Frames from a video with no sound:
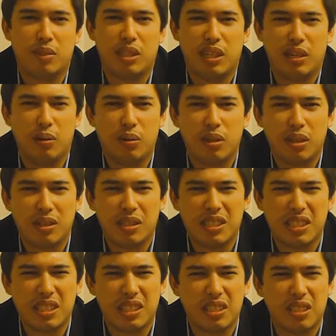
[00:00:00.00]
Tilke
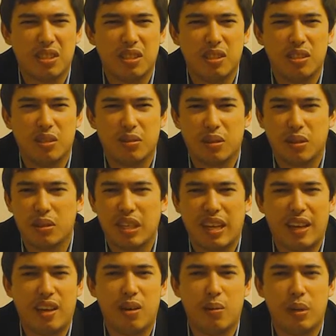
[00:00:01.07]
signatures of those
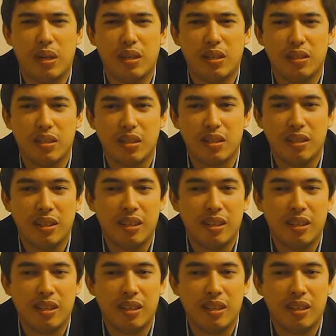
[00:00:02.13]
hairpins,